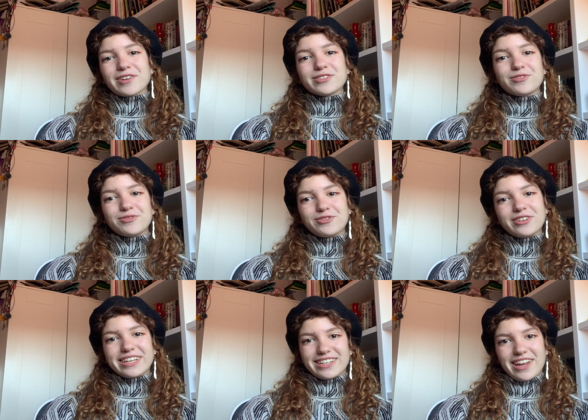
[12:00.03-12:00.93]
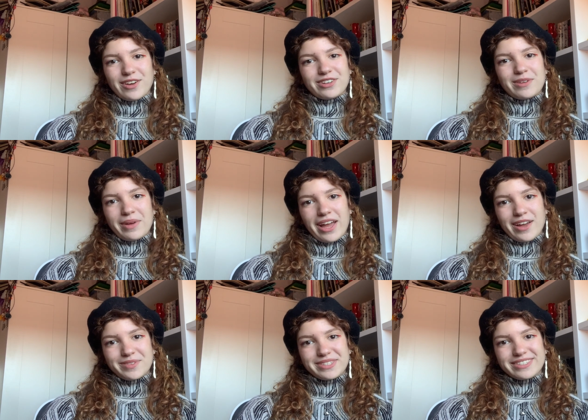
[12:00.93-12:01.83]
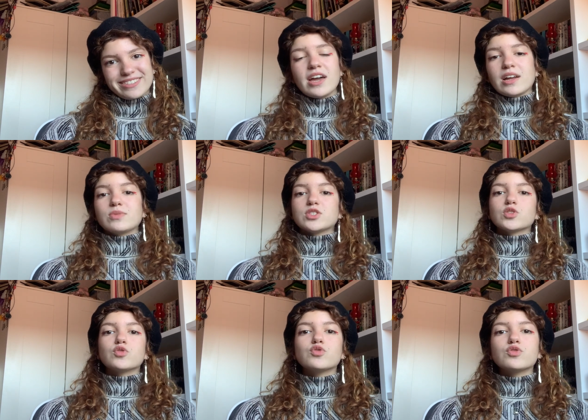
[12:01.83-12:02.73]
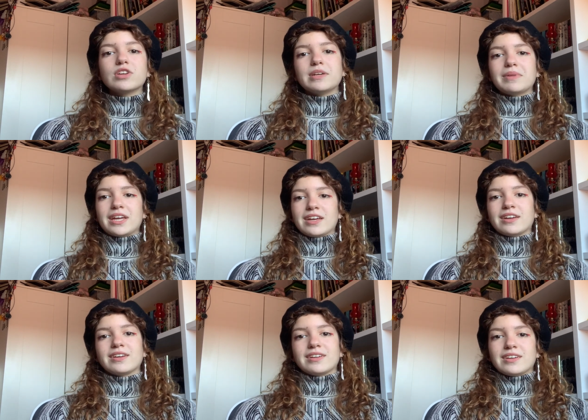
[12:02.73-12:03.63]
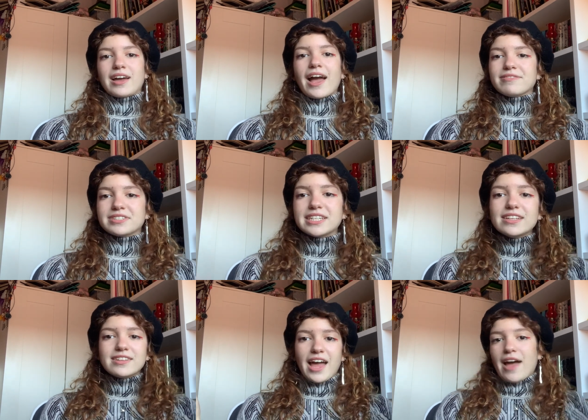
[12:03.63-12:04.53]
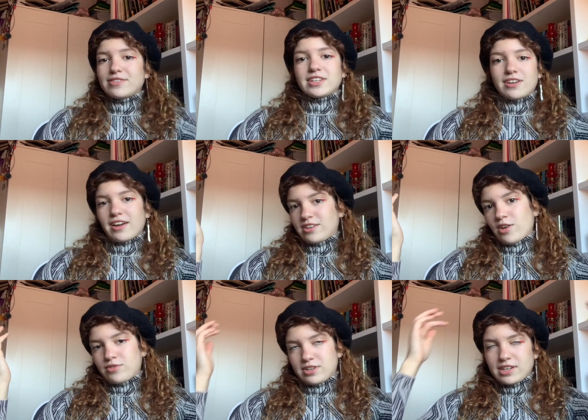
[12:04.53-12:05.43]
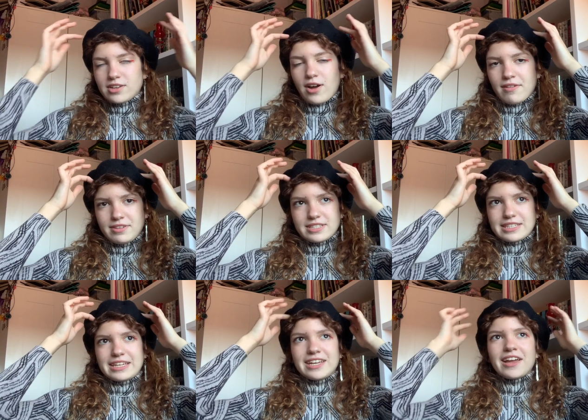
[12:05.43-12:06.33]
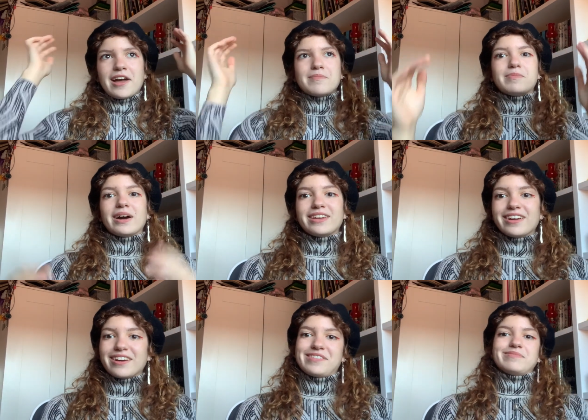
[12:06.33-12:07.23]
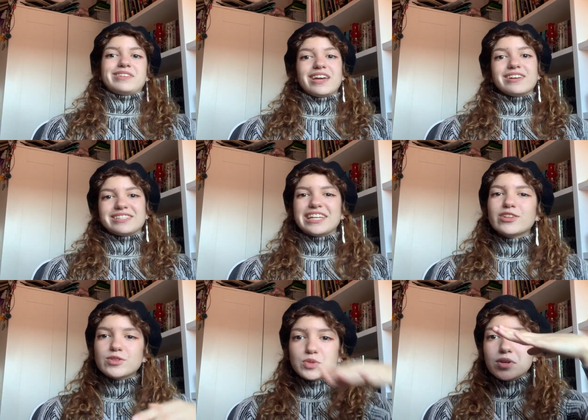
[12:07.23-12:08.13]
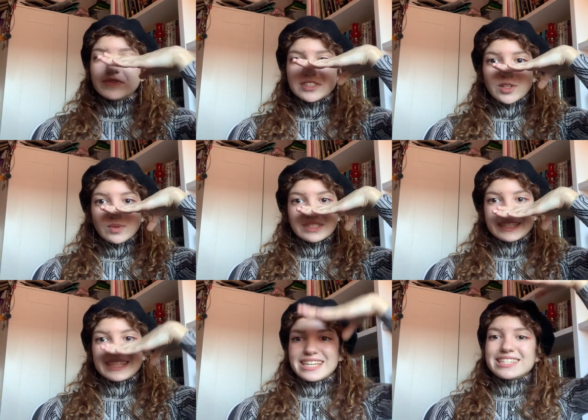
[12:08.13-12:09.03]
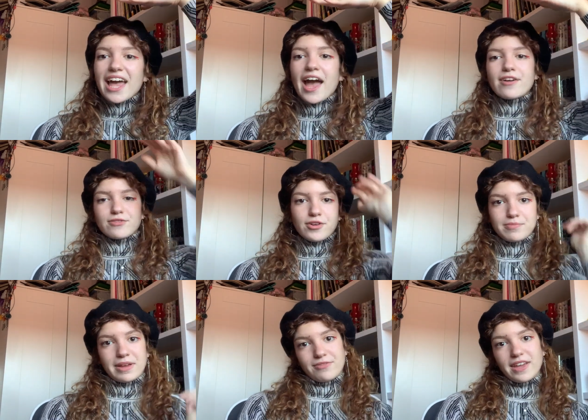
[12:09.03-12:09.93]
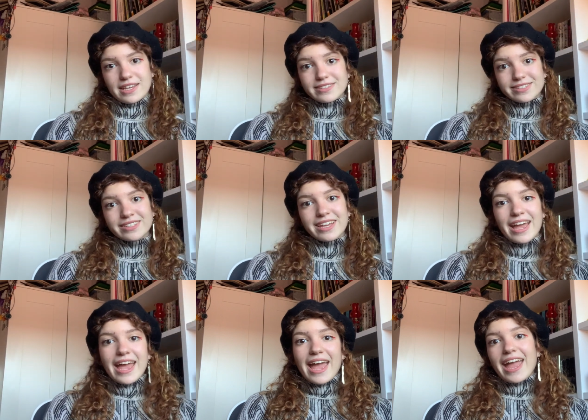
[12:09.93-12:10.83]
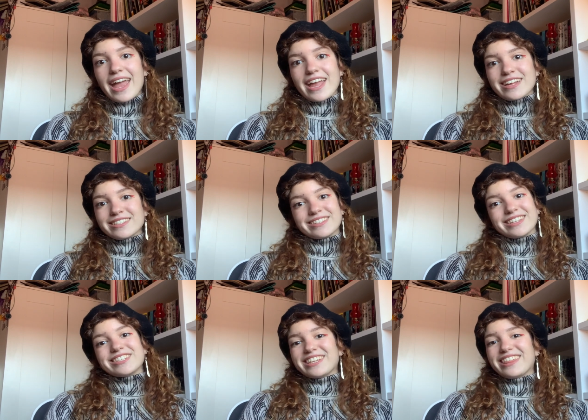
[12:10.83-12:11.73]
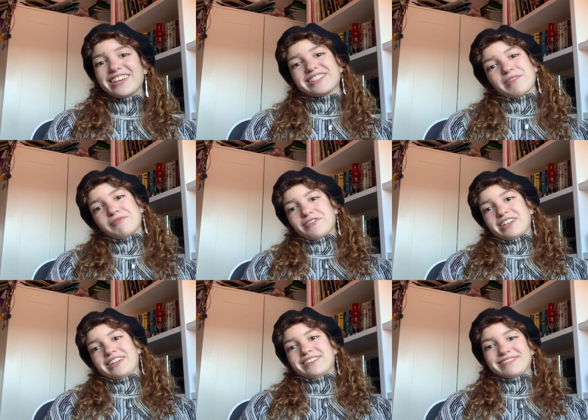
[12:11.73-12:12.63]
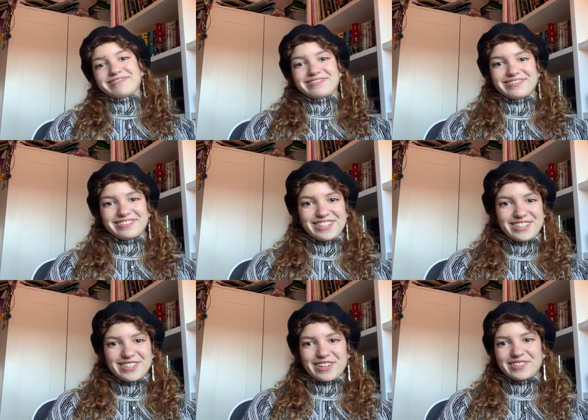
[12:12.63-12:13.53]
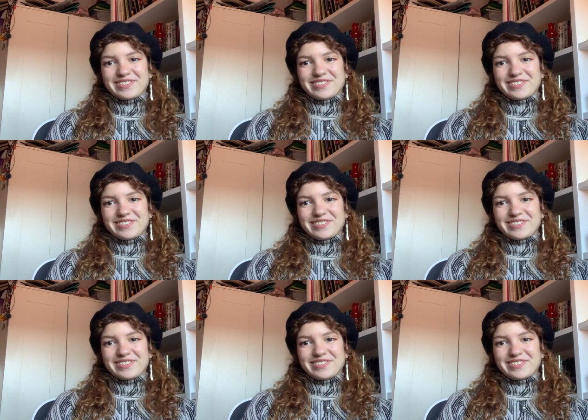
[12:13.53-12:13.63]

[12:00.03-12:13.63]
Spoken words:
was freaking out in my house. I was screaming. I still haven't gotten over it, obviously, but yeah, Taylor Swift knows this half of my face and she thinks I'm funny, so